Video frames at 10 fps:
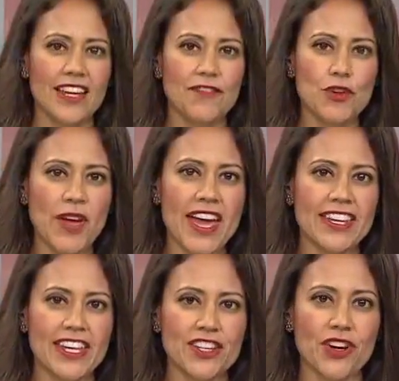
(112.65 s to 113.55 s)
If you
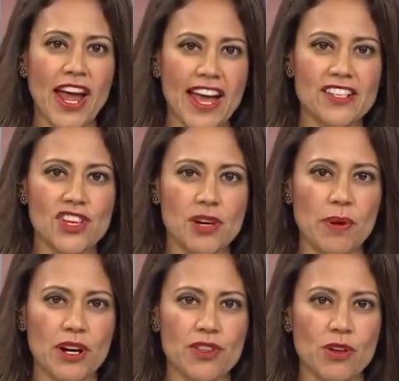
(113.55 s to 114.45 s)
can't get your hands on a
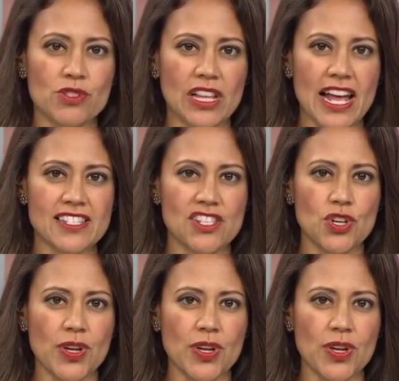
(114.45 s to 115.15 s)
pair of those glasses,